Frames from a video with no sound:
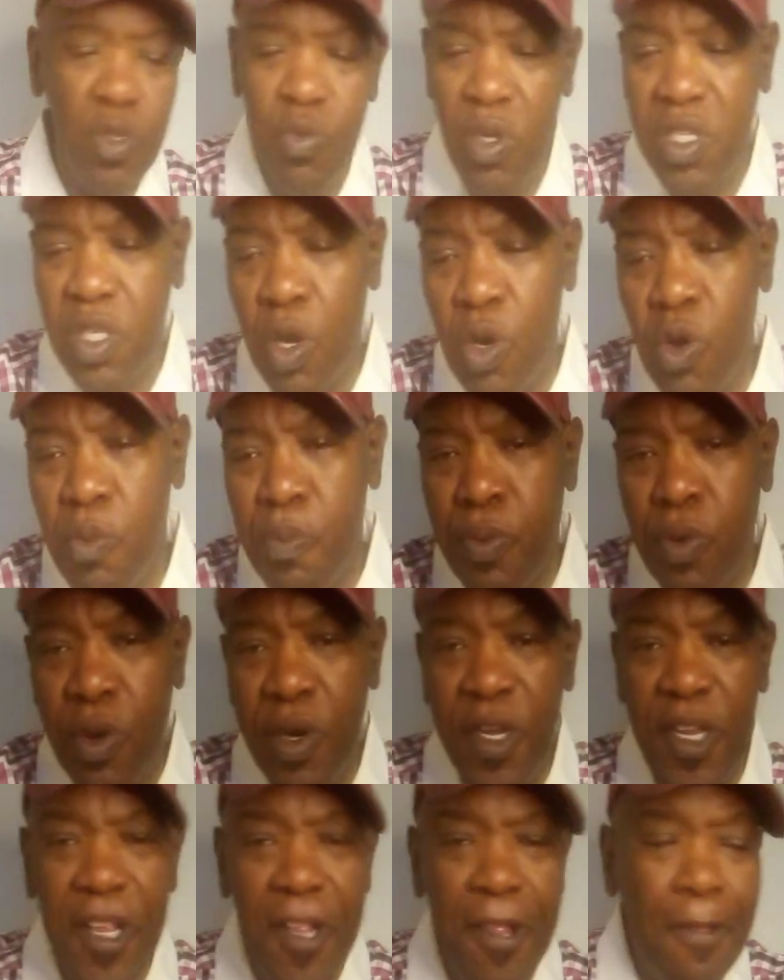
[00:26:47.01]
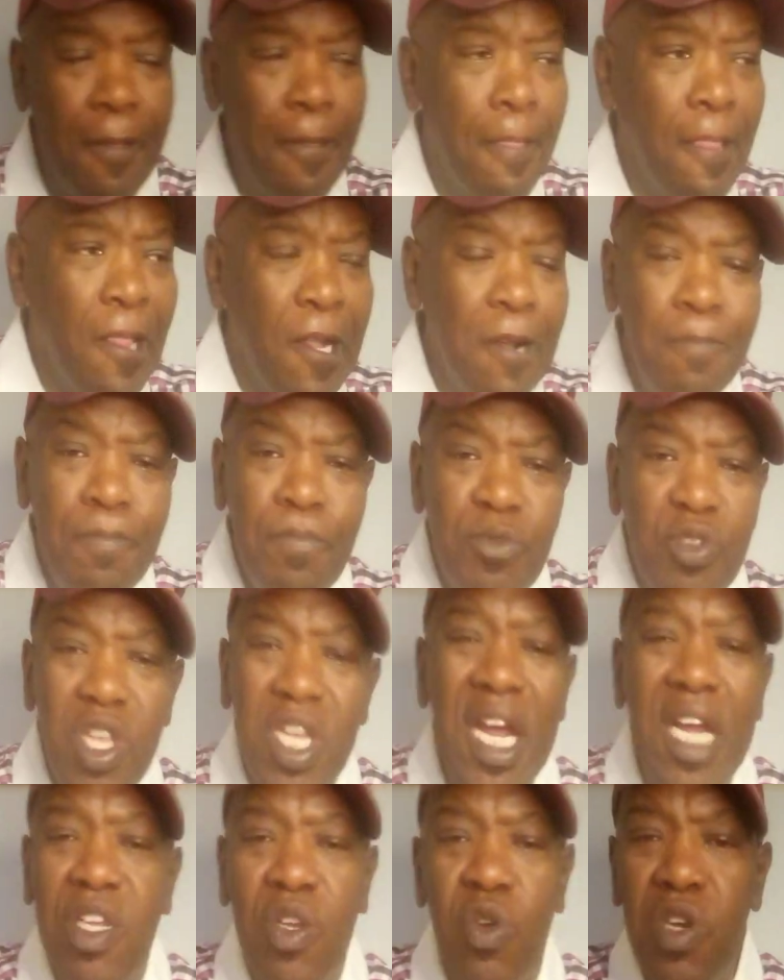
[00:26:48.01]
What's the whole point?
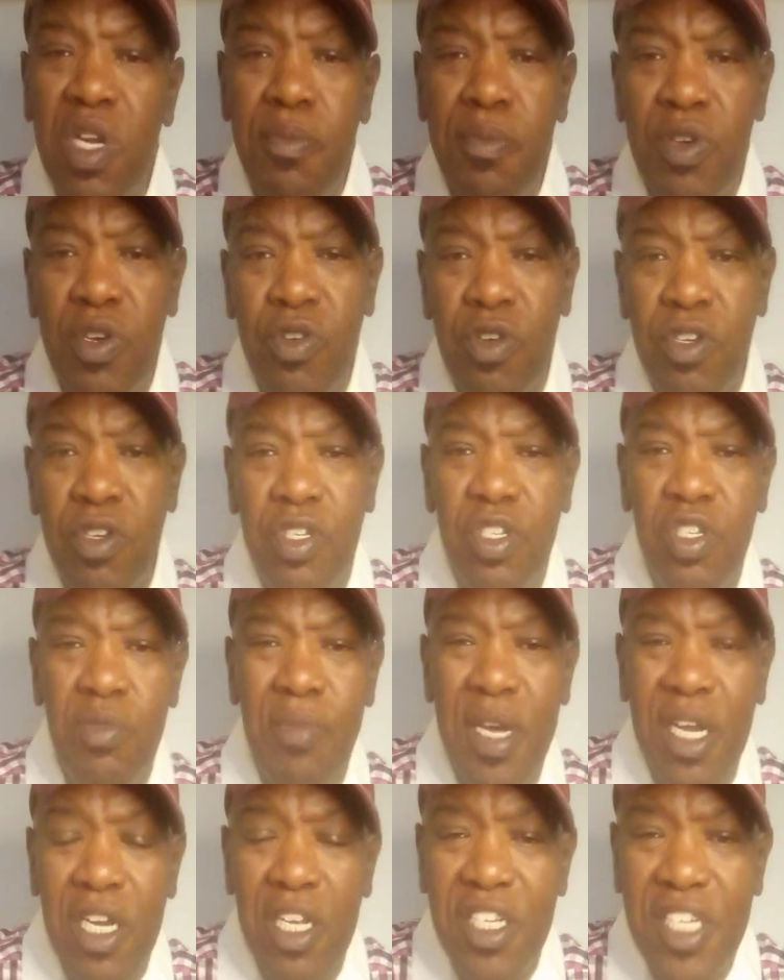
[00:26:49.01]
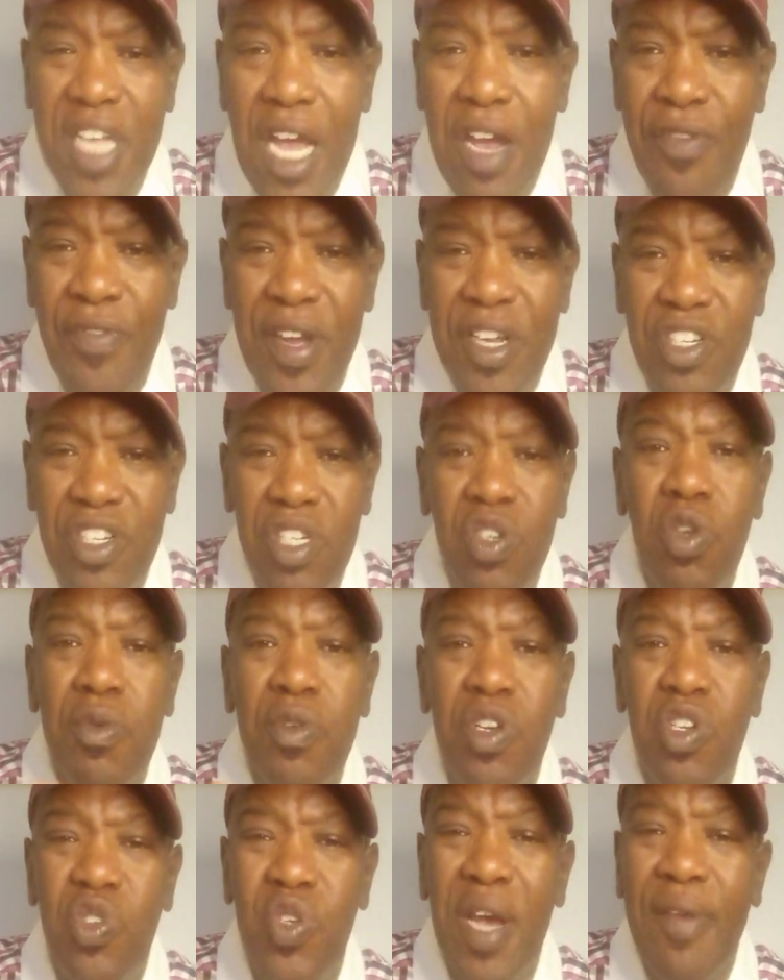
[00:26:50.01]
You're not doing it because you're making a sacrifice. You're doing
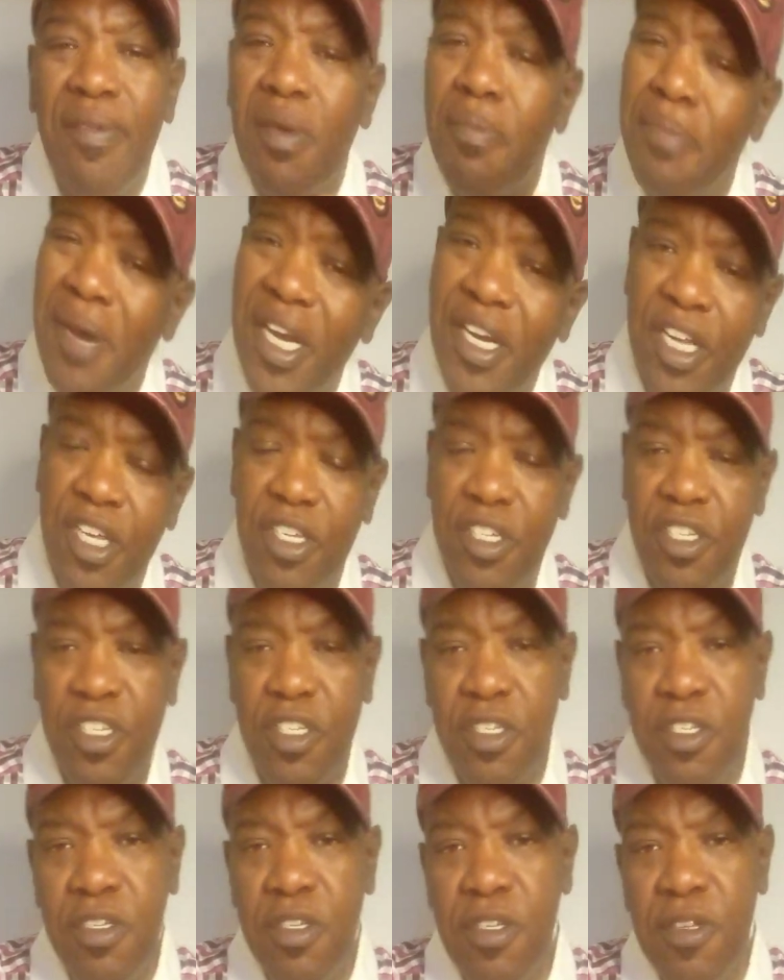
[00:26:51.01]
it because you have an abundance.